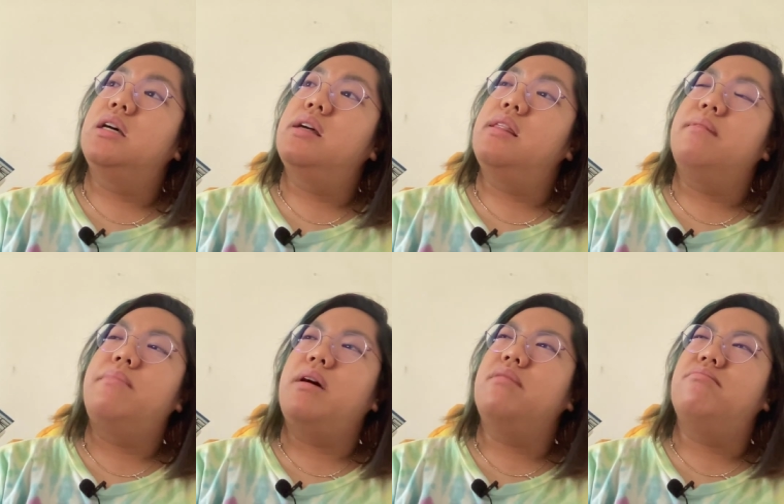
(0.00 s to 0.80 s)
the
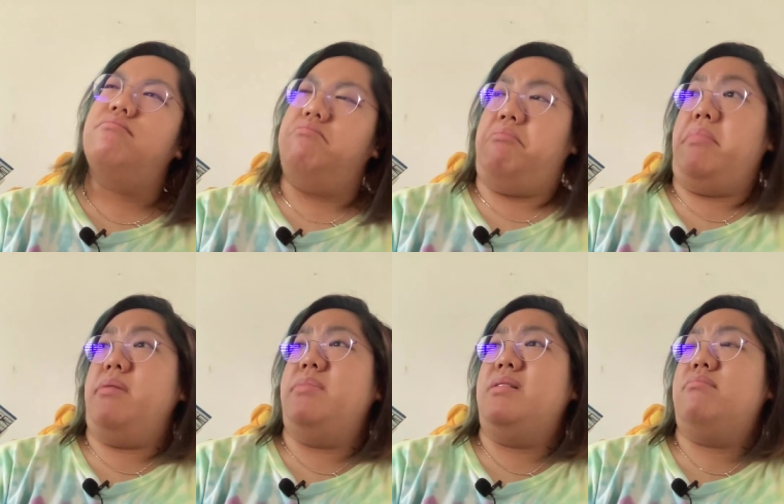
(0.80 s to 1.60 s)
ma
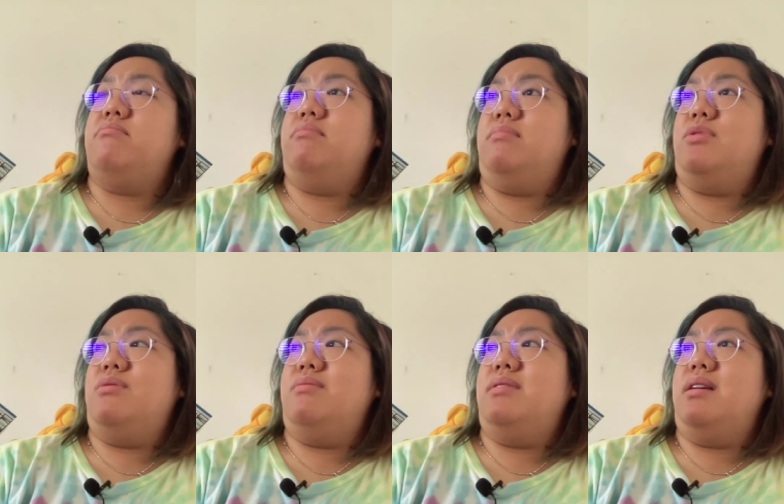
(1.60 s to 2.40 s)
maybe
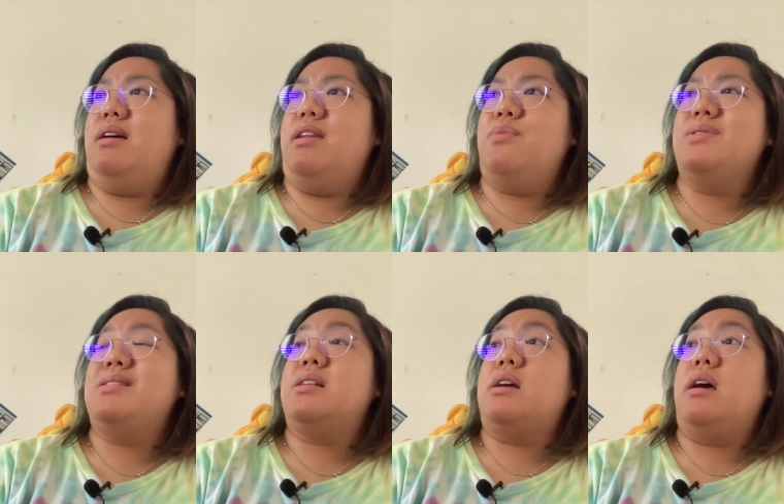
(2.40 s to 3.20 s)
there was
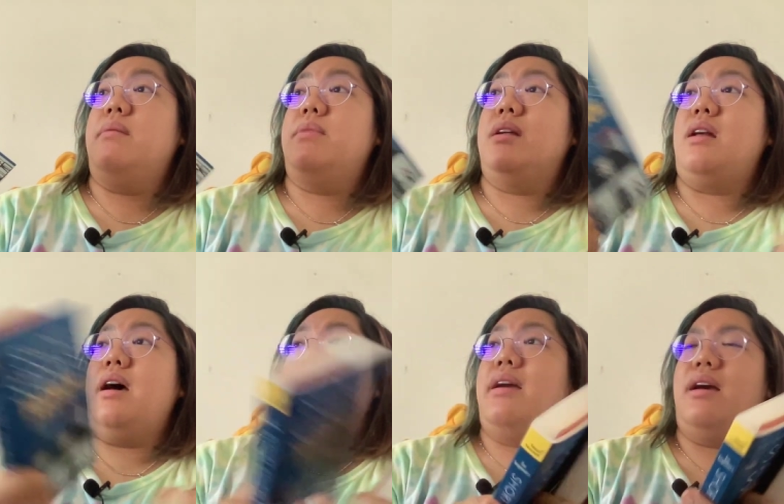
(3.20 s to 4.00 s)
a time that
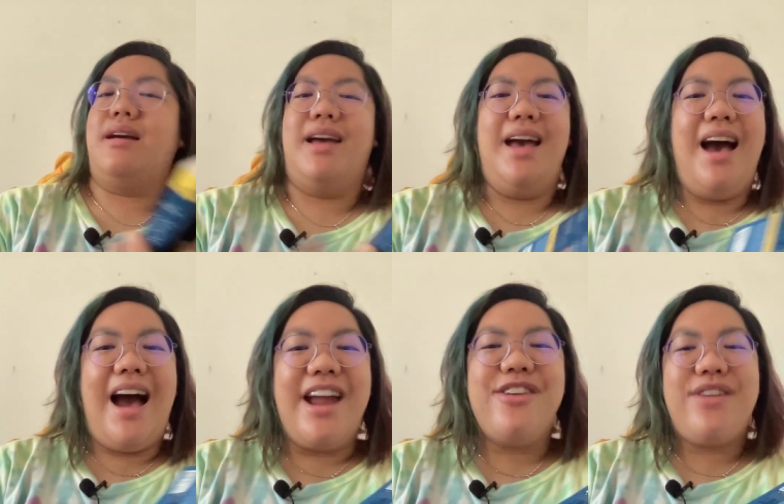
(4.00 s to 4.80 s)
I
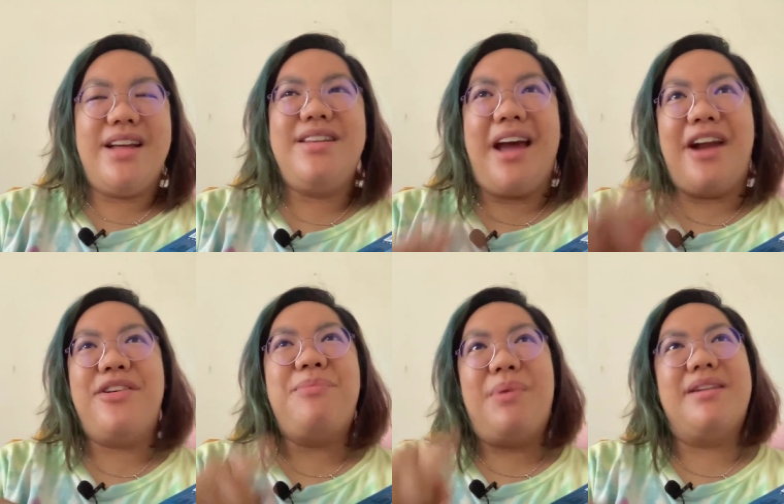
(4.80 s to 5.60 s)
read
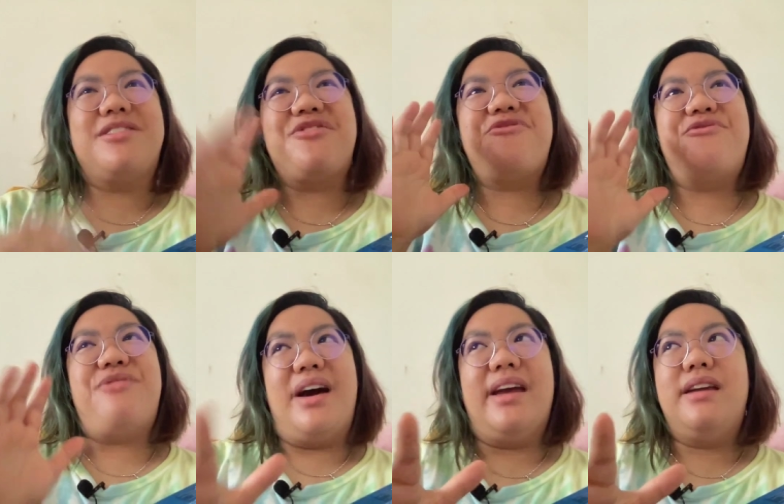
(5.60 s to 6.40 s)
Harry Potter
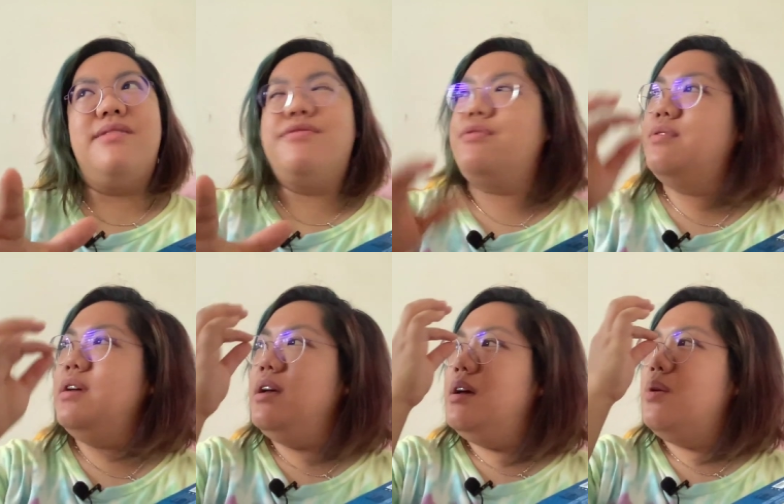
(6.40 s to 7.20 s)
5,
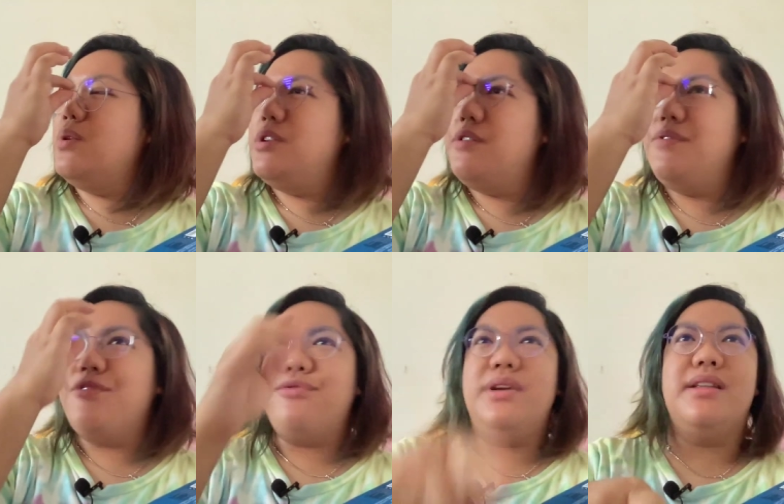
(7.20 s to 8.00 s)
Order of the
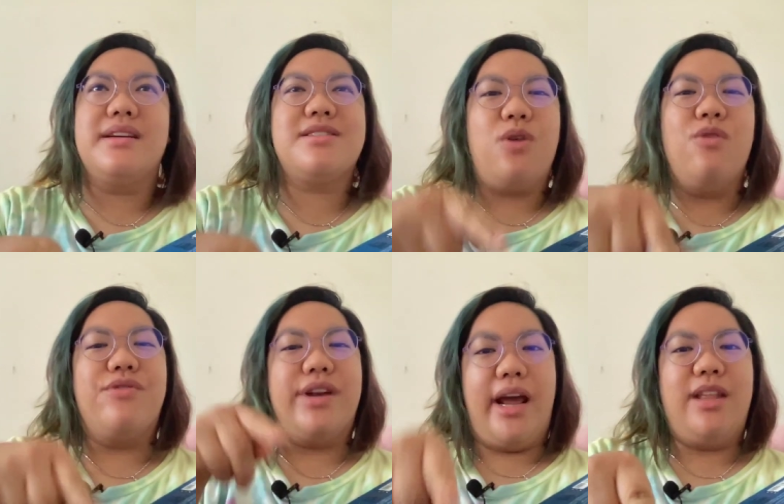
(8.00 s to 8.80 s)
Phoenix,
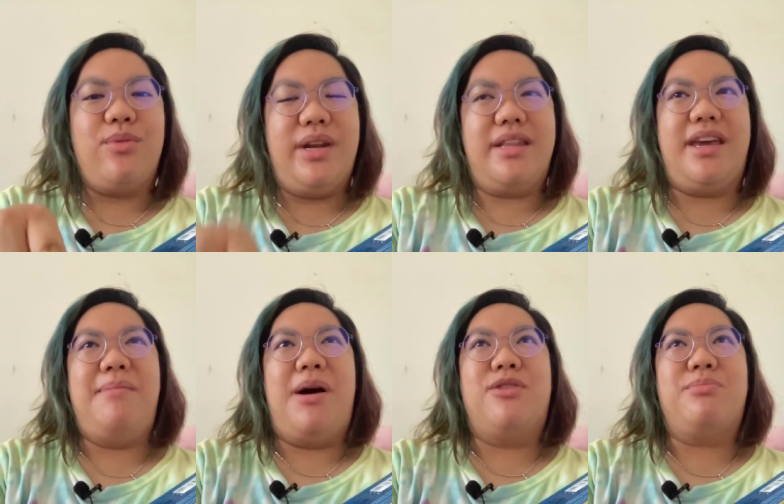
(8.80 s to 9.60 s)
overnight when it
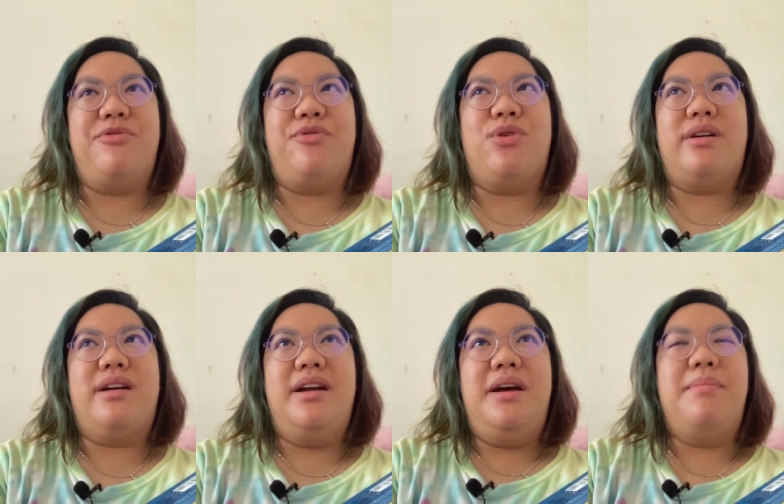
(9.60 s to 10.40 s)
came out before.
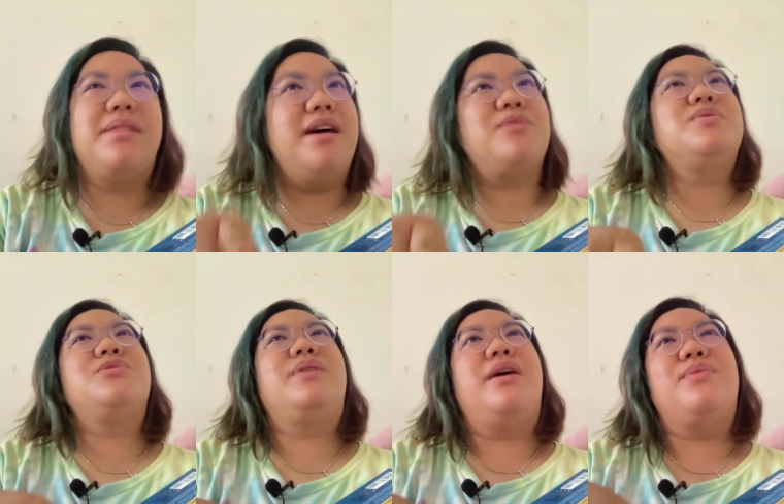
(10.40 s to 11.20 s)
But that was
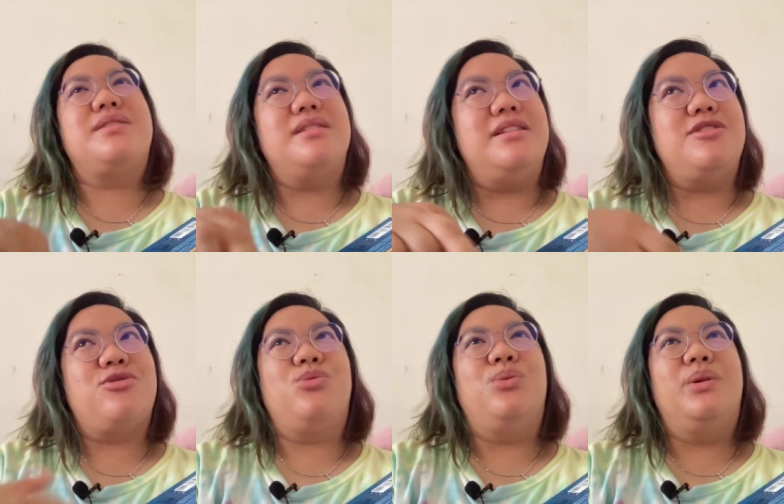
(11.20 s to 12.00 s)
when I was still in
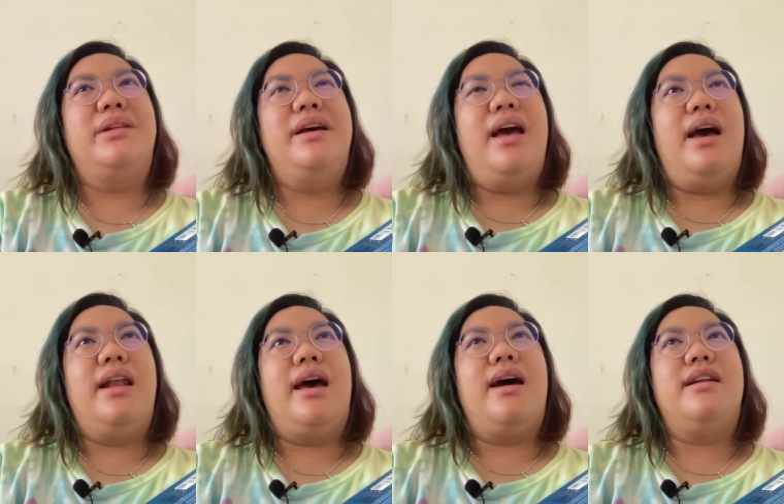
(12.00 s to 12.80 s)
school
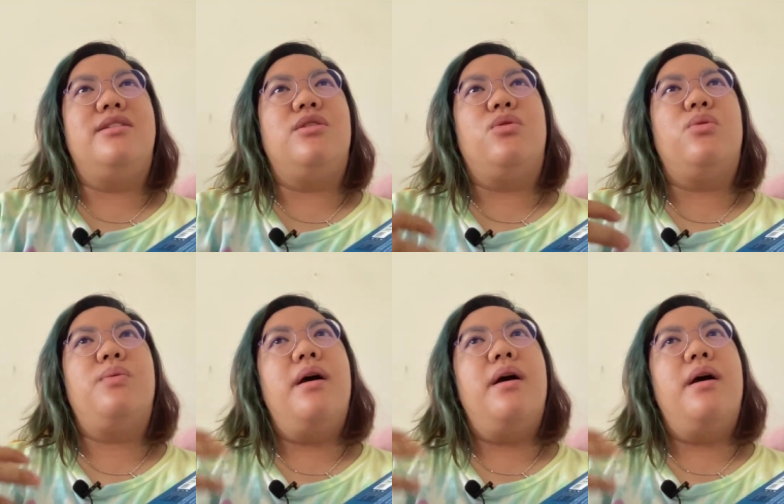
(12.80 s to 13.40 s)
and I had no